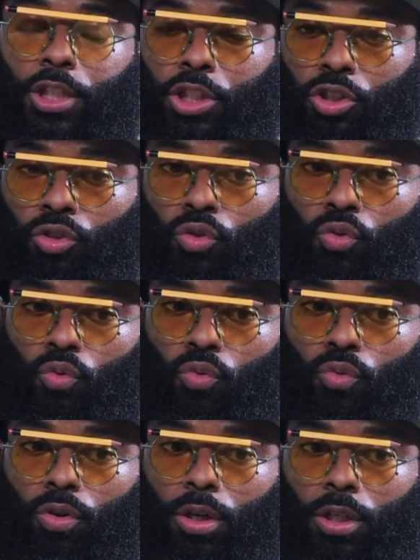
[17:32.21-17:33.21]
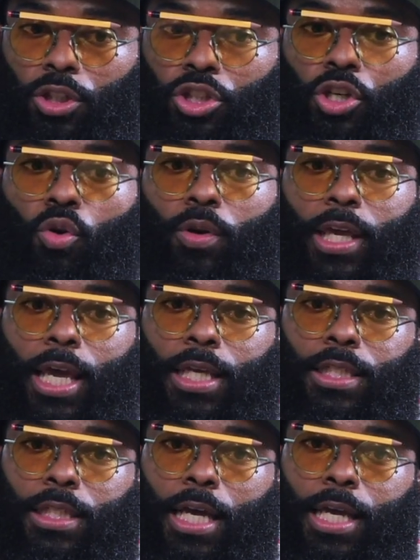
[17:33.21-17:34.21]
to
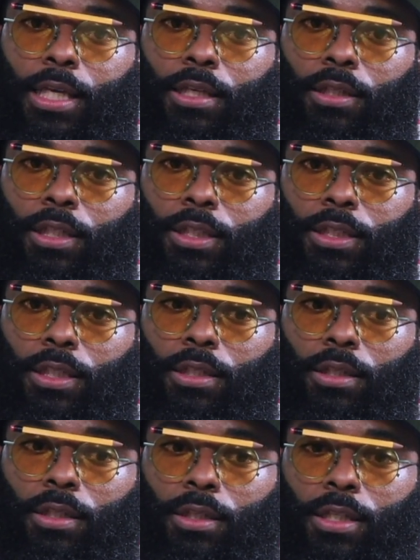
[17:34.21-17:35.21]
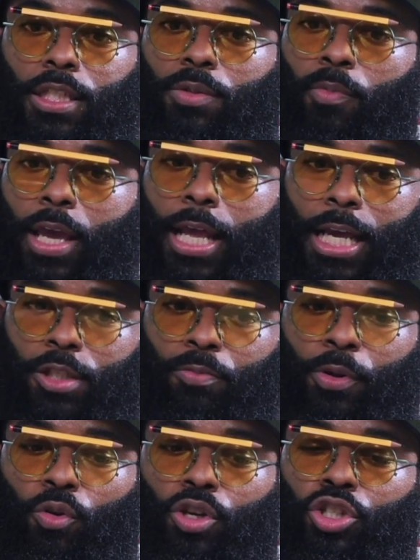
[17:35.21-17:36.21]
showcase like, listen, this man has
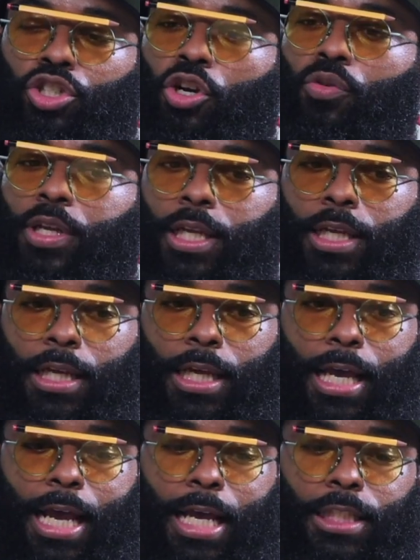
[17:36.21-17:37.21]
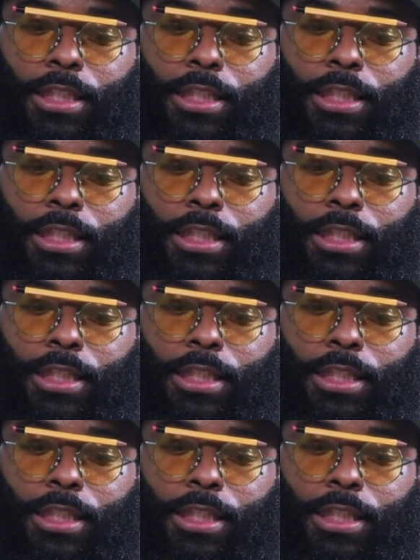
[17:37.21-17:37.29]
been on a journey, has